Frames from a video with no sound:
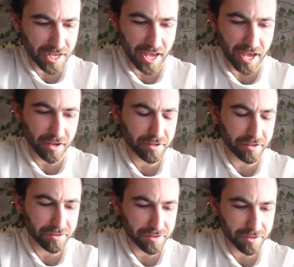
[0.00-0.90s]
to heck
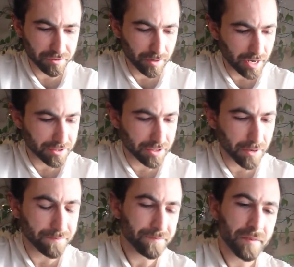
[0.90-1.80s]
and scratched
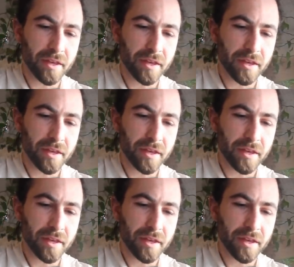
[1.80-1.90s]
up